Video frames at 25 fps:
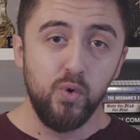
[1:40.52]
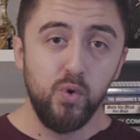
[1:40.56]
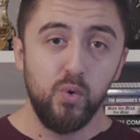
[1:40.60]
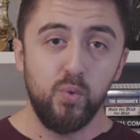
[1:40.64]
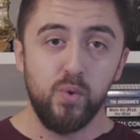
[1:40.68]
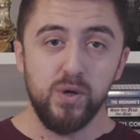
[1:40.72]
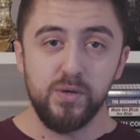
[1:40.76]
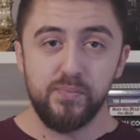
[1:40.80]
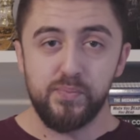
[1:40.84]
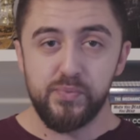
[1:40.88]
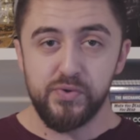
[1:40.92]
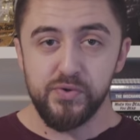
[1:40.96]
who
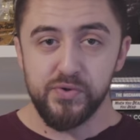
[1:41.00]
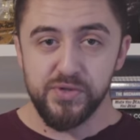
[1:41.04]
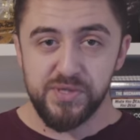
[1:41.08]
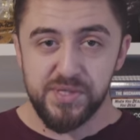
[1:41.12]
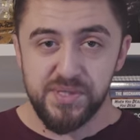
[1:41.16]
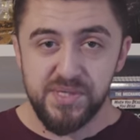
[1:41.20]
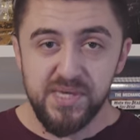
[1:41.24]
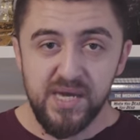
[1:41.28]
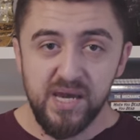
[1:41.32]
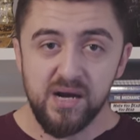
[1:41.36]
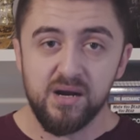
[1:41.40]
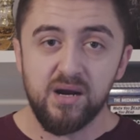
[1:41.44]
will
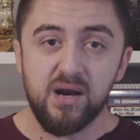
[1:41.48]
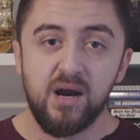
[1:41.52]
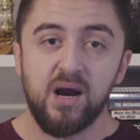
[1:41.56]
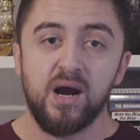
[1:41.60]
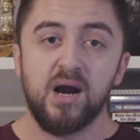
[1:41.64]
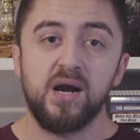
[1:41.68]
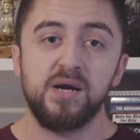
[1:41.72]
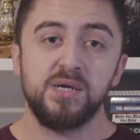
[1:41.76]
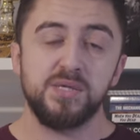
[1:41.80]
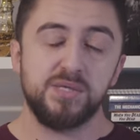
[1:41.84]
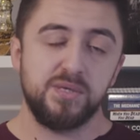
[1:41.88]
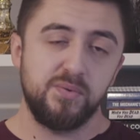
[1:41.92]
put their
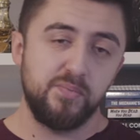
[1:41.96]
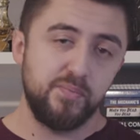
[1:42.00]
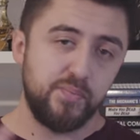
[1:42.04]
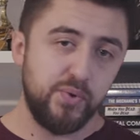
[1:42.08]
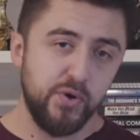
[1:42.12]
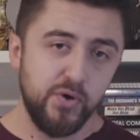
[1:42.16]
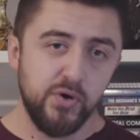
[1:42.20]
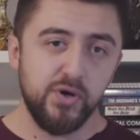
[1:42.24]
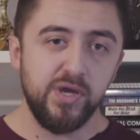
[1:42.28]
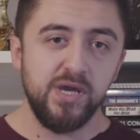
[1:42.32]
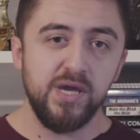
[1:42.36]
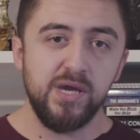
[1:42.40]
cars on
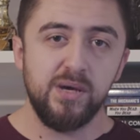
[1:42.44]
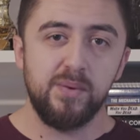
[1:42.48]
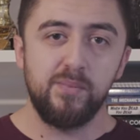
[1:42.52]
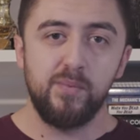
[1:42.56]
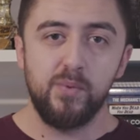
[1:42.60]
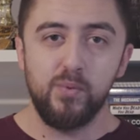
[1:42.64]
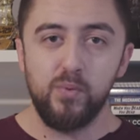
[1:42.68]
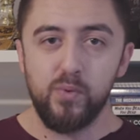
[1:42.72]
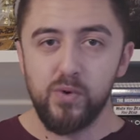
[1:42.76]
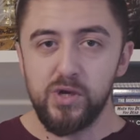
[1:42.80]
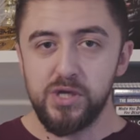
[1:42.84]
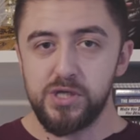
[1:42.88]

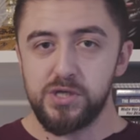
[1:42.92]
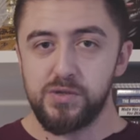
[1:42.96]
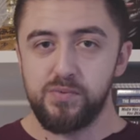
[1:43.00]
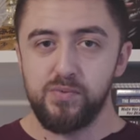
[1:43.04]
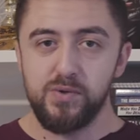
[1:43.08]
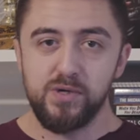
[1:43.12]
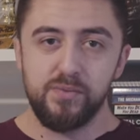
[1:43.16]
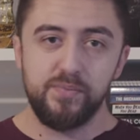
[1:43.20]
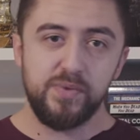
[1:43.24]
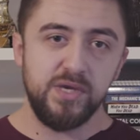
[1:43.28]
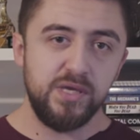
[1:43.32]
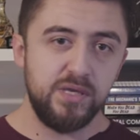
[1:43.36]
podium,
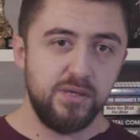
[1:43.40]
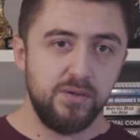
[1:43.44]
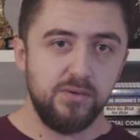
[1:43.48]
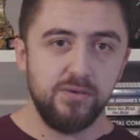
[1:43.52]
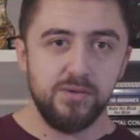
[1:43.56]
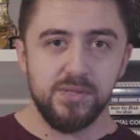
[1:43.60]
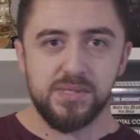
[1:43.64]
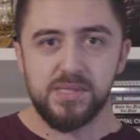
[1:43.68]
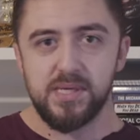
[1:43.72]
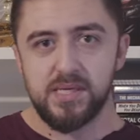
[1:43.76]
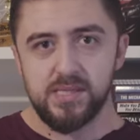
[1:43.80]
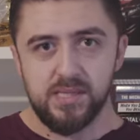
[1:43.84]
which will be
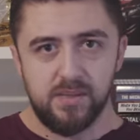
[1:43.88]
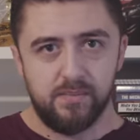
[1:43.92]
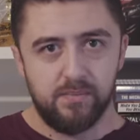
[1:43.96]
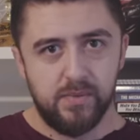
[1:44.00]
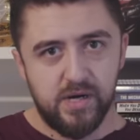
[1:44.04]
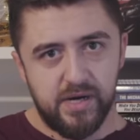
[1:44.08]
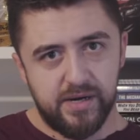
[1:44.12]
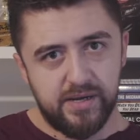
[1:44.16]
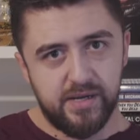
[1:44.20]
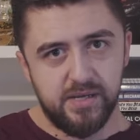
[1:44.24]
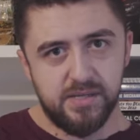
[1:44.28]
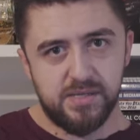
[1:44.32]
used as a
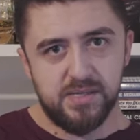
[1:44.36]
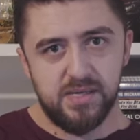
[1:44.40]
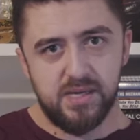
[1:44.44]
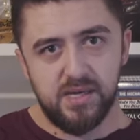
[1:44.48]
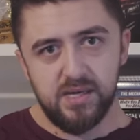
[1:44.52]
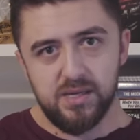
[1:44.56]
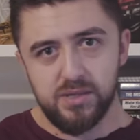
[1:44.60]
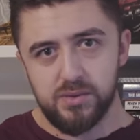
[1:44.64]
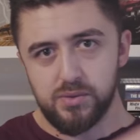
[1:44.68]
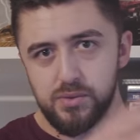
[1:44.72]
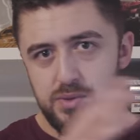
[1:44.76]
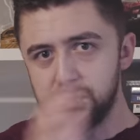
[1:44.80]

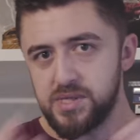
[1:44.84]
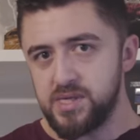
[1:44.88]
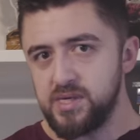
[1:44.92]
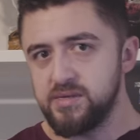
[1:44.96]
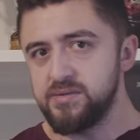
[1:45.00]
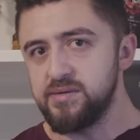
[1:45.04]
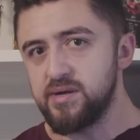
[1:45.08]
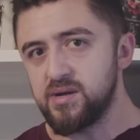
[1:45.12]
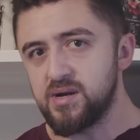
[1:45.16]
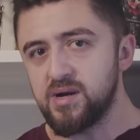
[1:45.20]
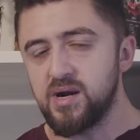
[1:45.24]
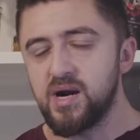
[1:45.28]
marketing to
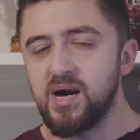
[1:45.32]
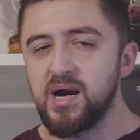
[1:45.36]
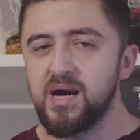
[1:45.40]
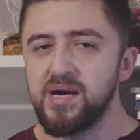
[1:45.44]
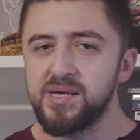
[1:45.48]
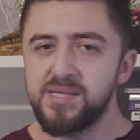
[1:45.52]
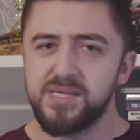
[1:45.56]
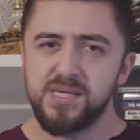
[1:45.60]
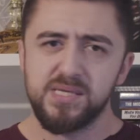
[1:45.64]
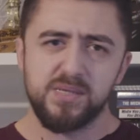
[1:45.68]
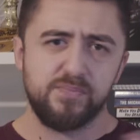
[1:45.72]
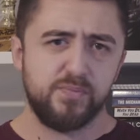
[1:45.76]
sell their
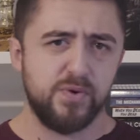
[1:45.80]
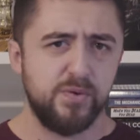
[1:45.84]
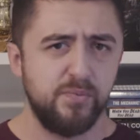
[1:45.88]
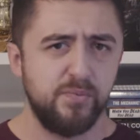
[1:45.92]
cars as a